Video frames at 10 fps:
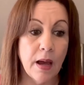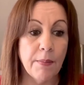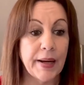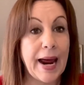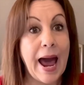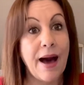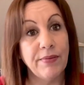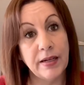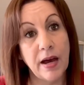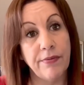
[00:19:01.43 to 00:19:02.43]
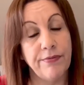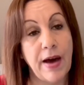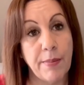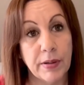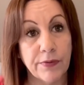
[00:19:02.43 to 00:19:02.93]
But I have enough
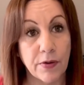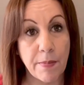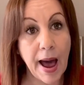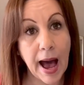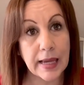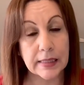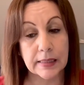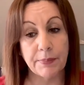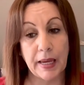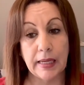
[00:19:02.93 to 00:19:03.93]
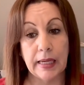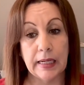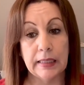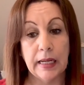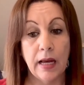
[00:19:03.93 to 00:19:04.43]
fabric for mask making.